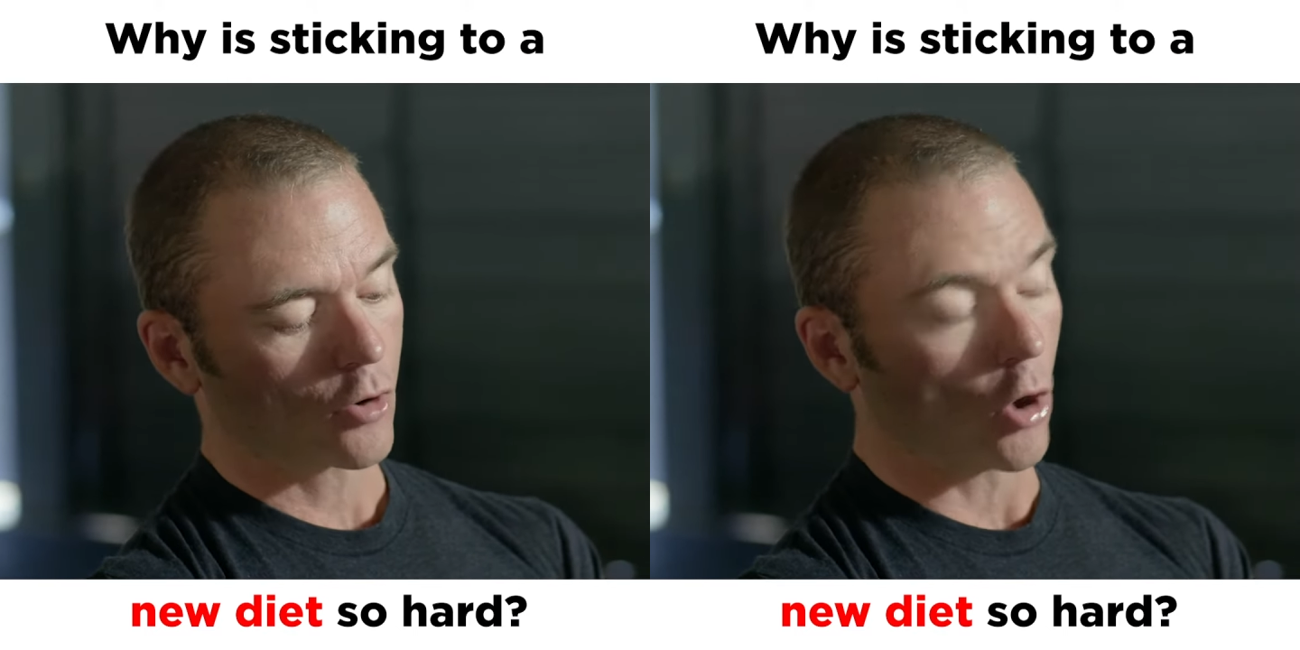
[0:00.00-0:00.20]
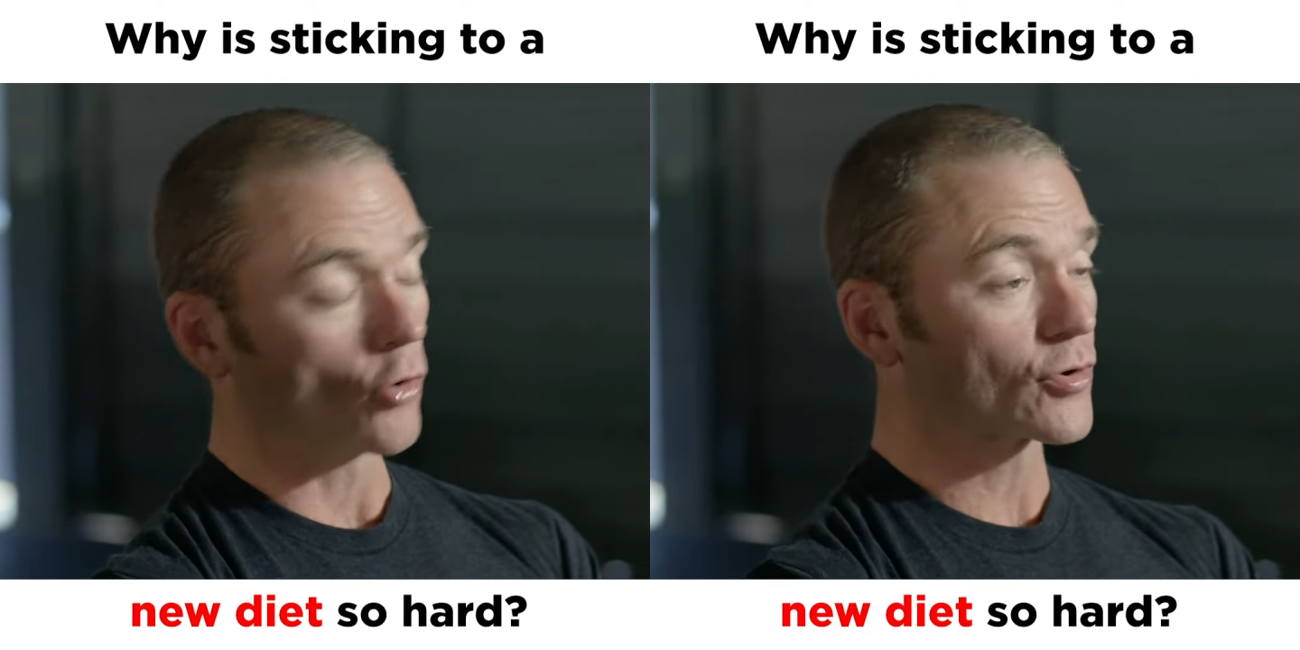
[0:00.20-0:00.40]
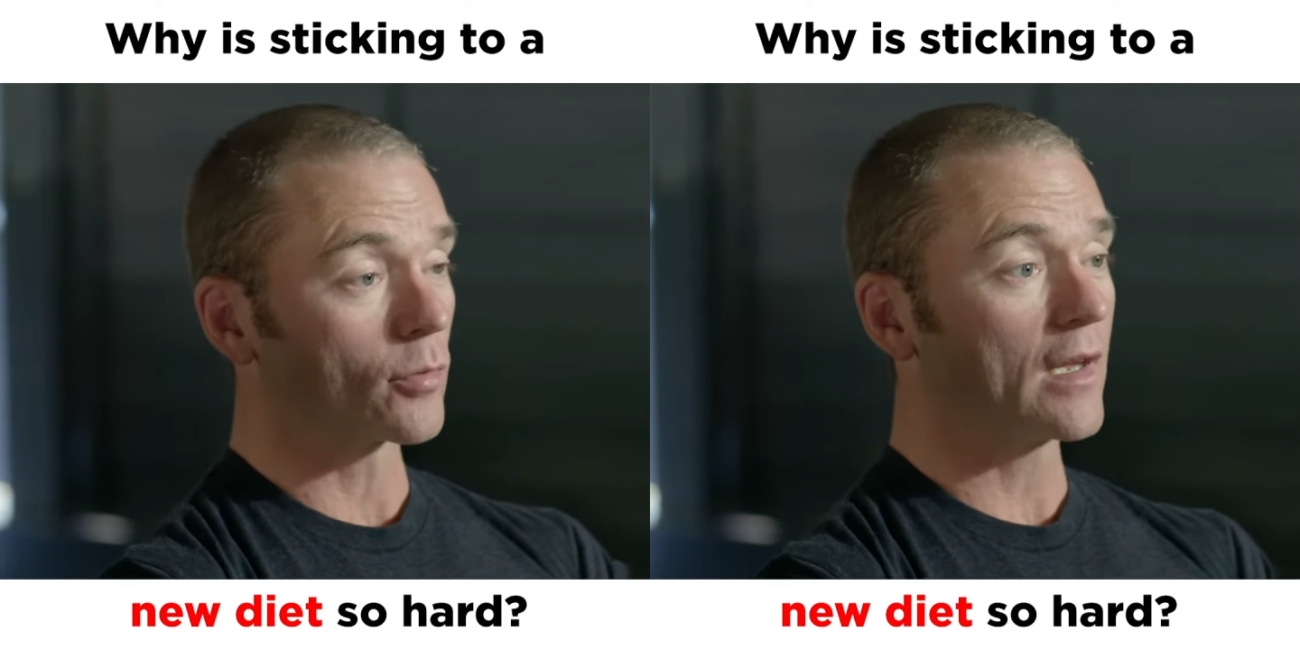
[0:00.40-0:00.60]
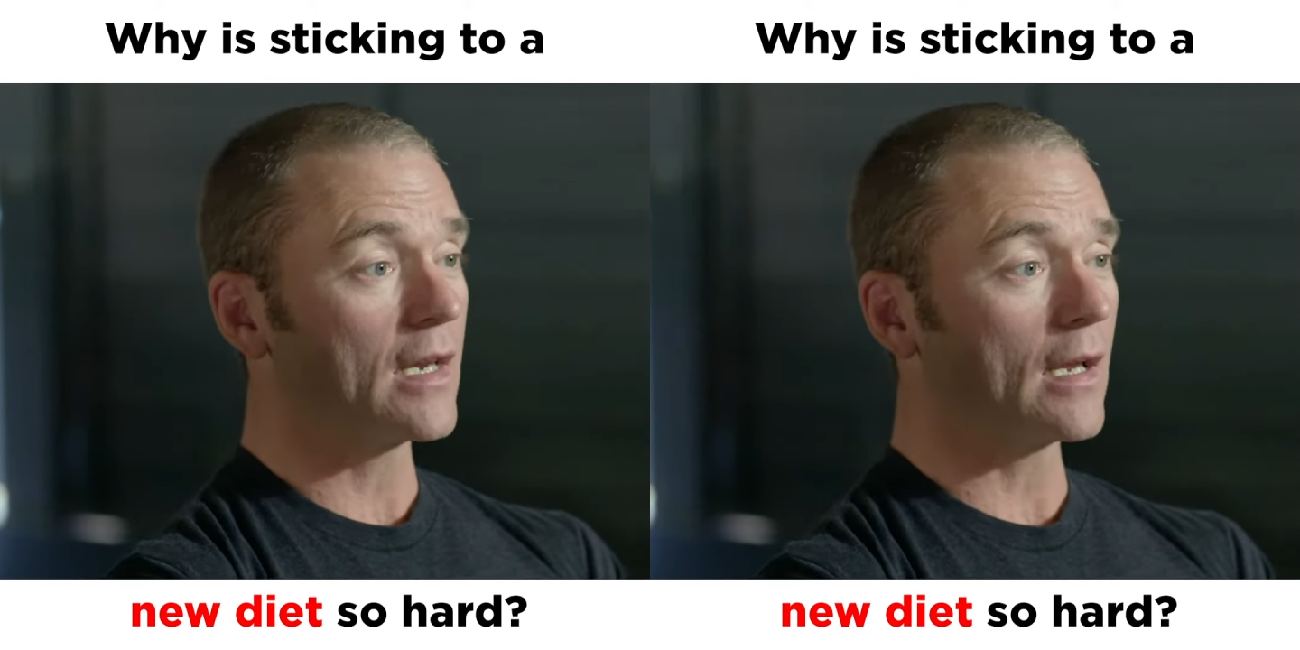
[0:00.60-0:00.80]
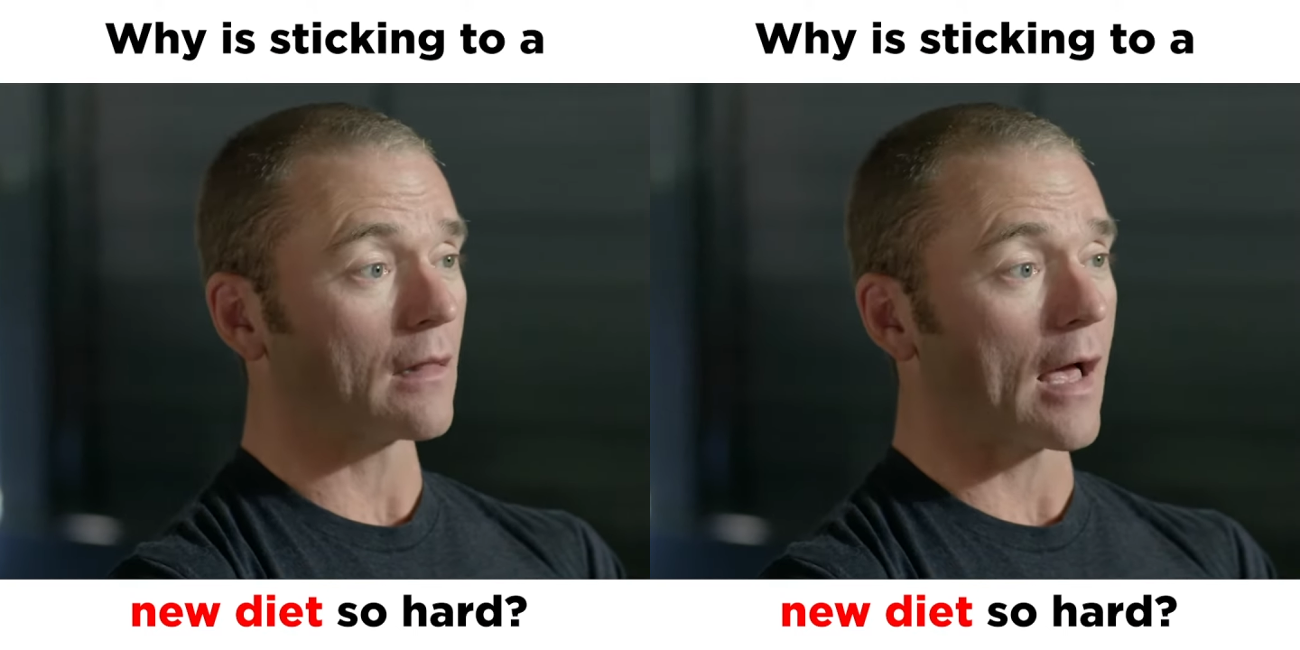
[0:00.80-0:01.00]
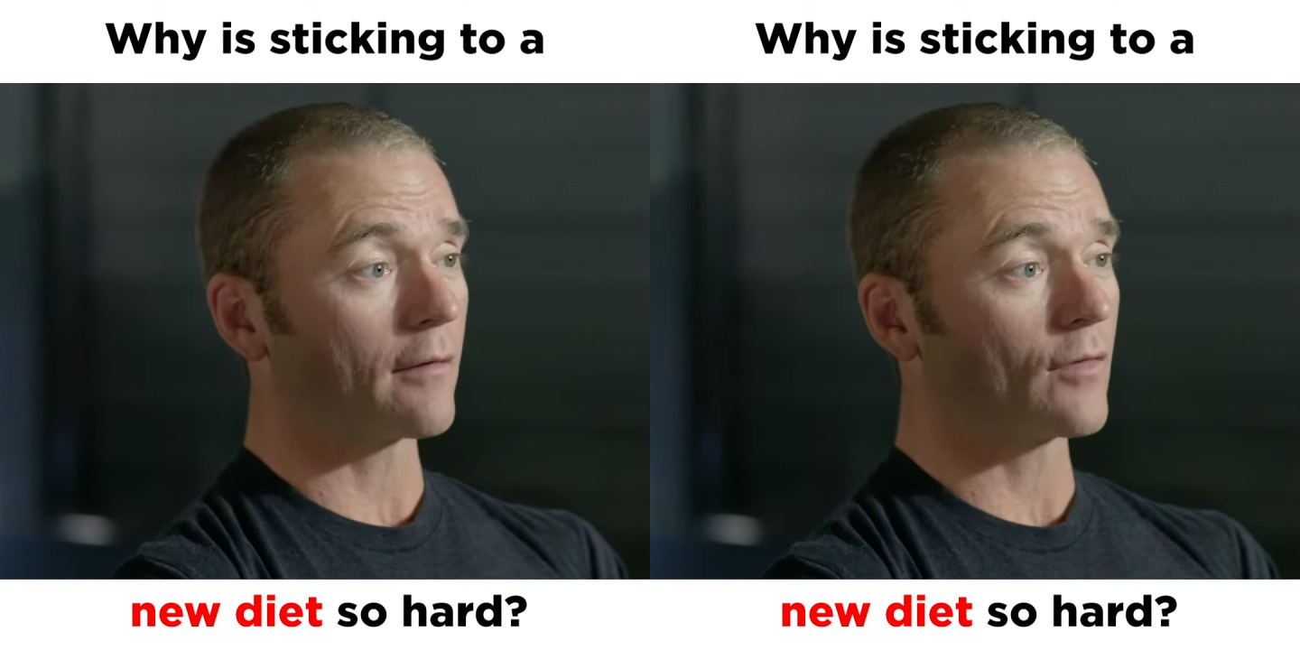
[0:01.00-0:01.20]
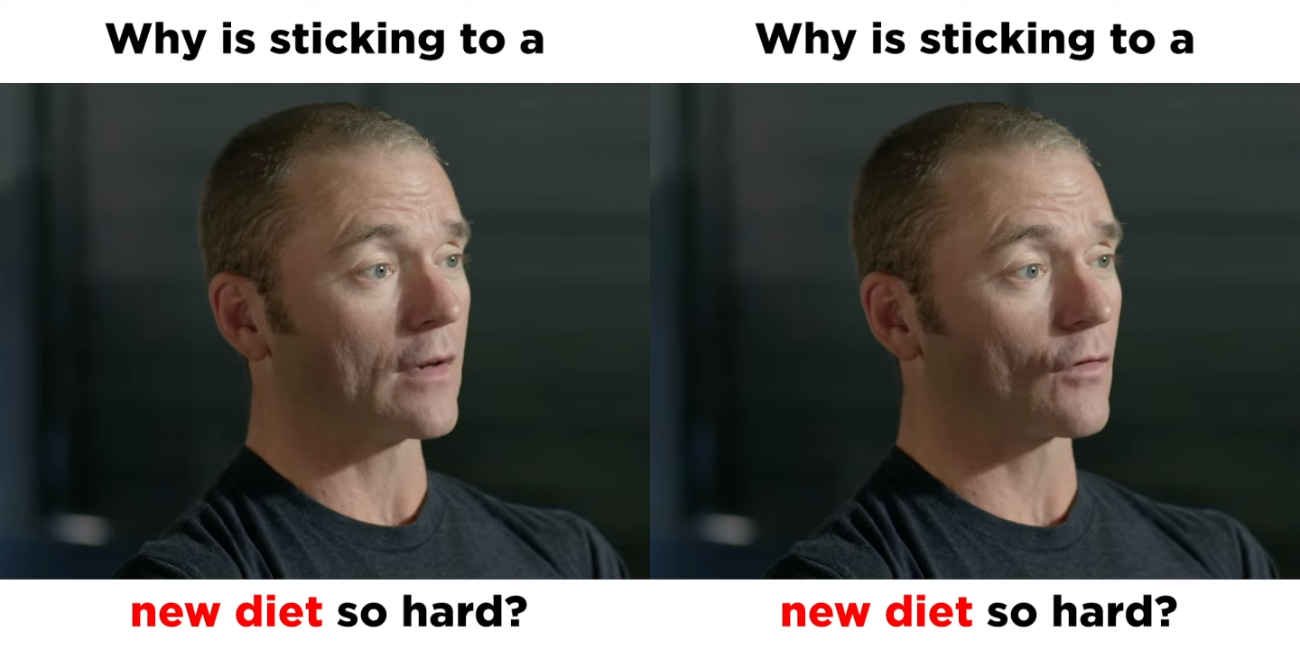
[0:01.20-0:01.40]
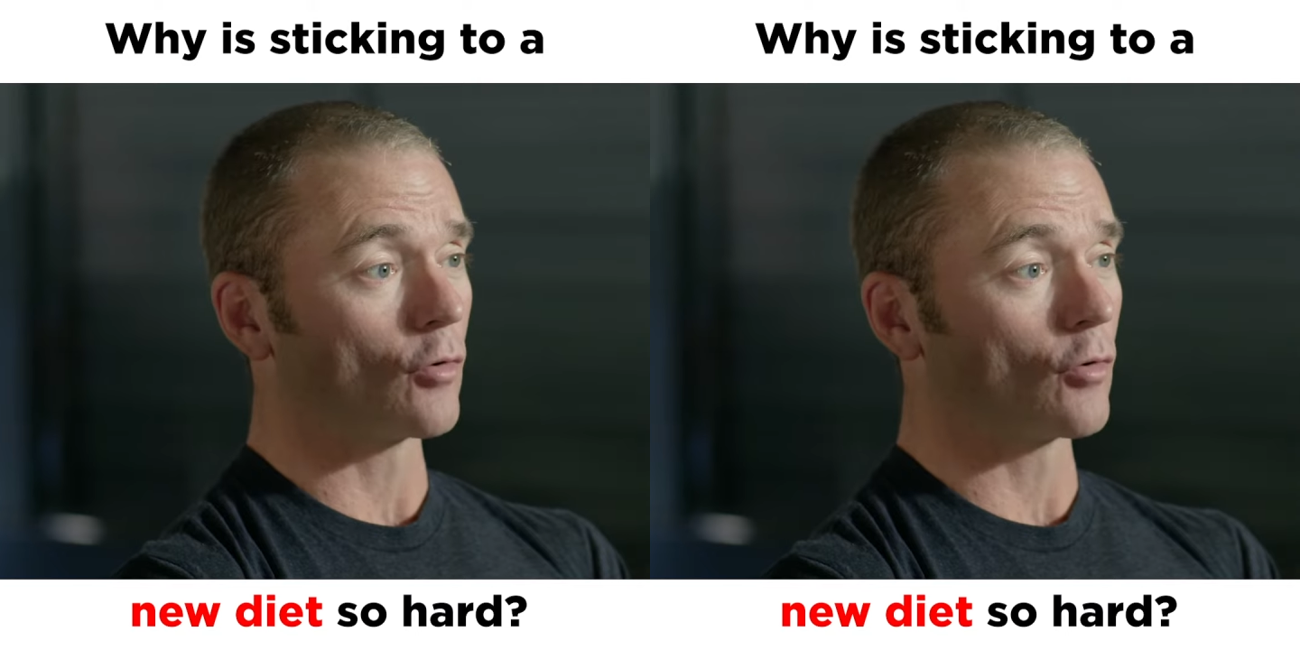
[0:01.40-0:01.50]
culturally, a lot of these